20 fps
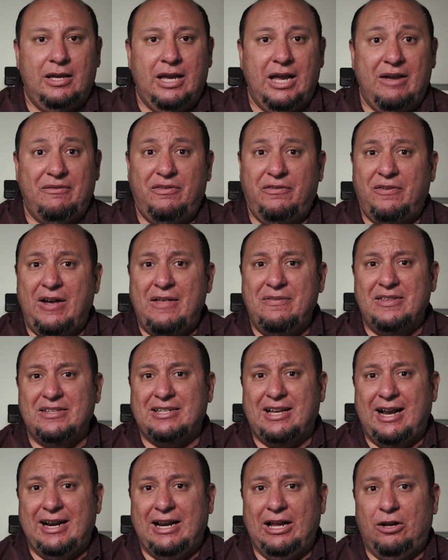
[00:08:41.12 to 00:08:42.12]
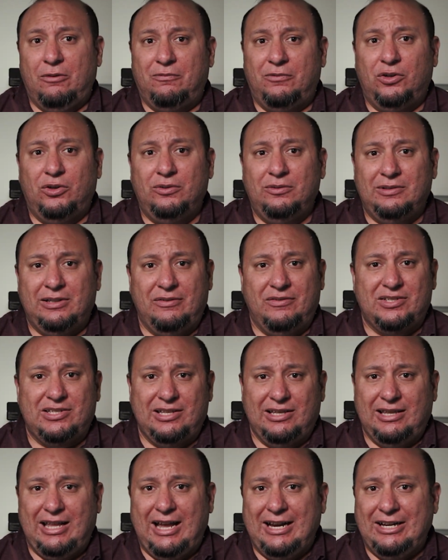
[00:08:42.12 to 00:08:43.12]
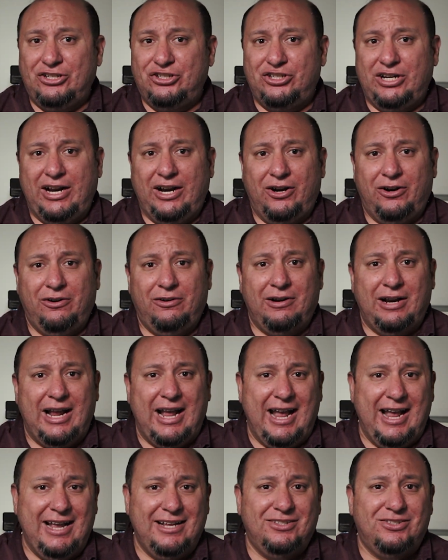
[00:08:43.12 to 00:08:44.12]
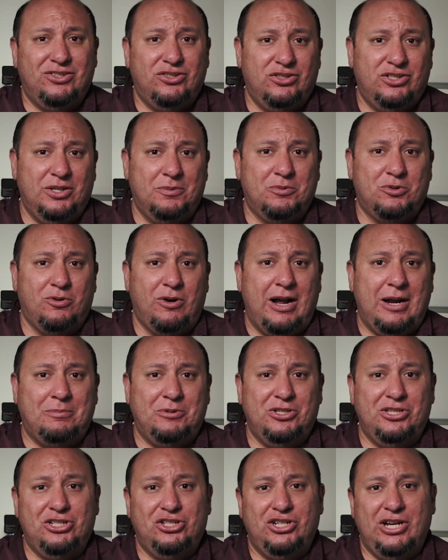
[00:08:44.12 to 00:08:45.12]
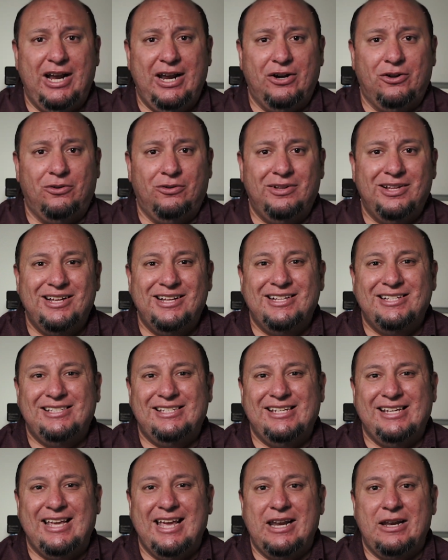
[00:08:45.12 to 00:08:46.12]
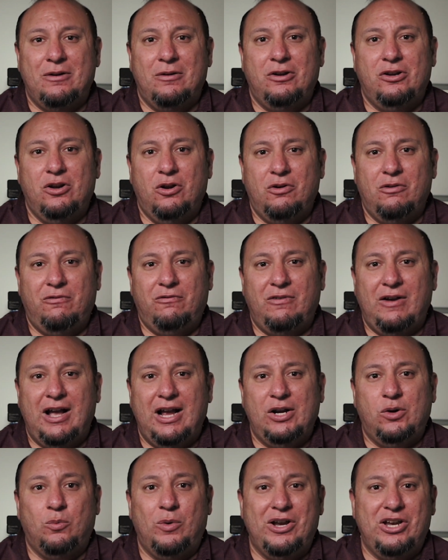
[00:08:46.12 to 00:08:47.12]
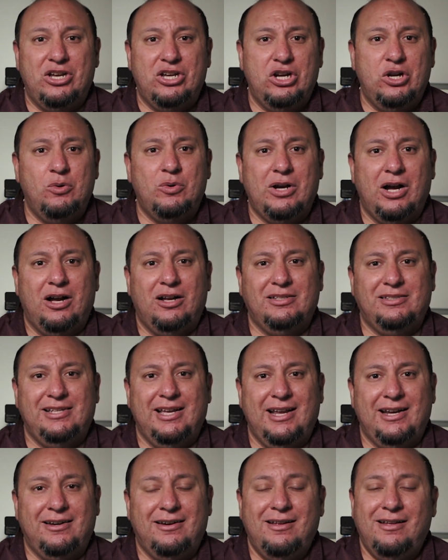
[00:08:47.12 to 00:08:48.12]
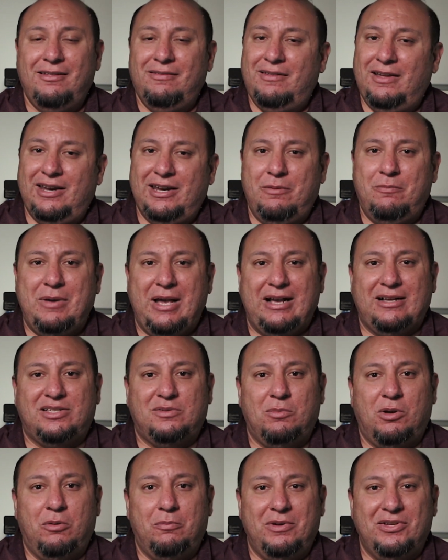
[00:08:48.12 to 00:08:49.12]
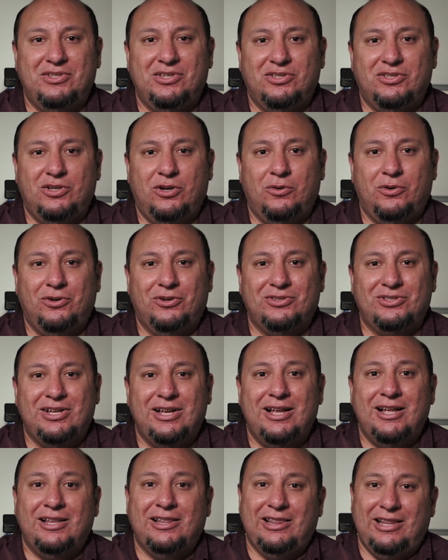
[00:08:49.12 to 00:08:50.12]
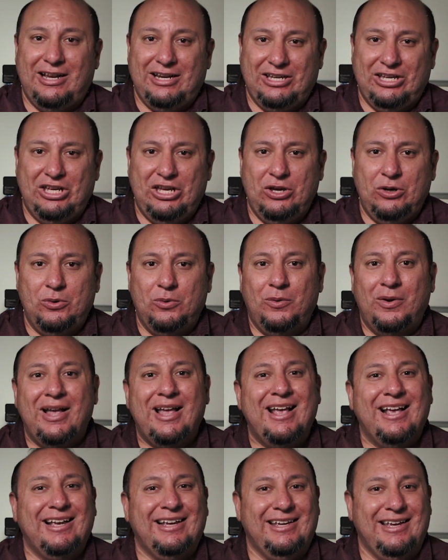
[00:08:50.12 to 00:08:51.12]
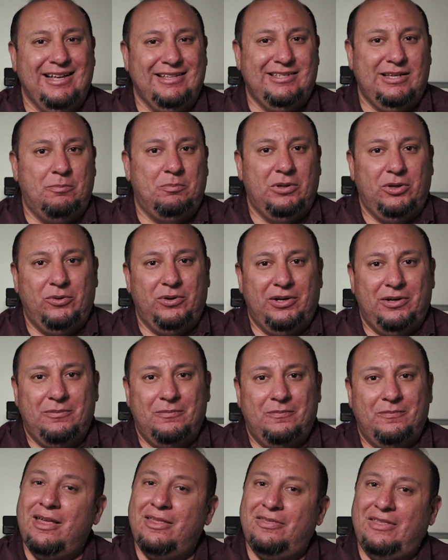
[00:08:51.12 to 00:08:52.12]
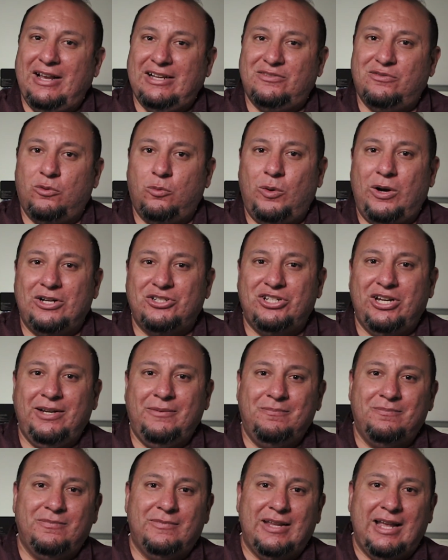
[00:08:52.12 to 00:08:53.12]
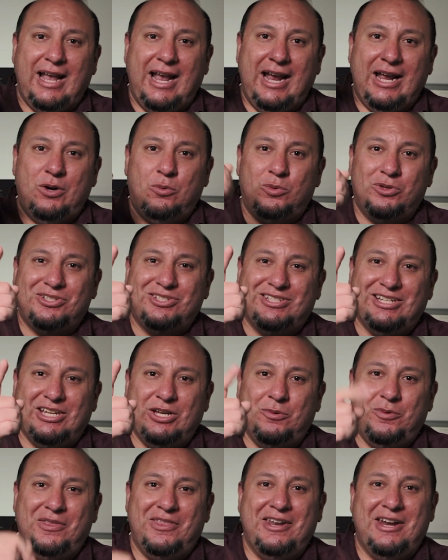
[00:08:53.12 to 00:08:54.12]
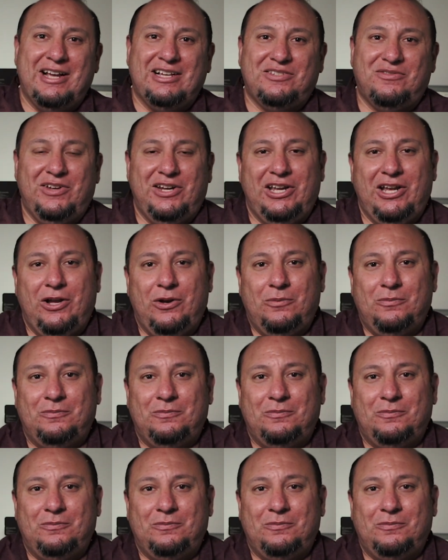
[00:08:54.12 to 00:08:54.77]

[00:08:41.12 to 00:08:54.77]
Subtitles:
If you found this guide helpful, leave us a like, share, and subscribe to the channel to get notified when new content that impacts small business owners like you gets uploaded. Thanks for watching, and we'll see you in the next video.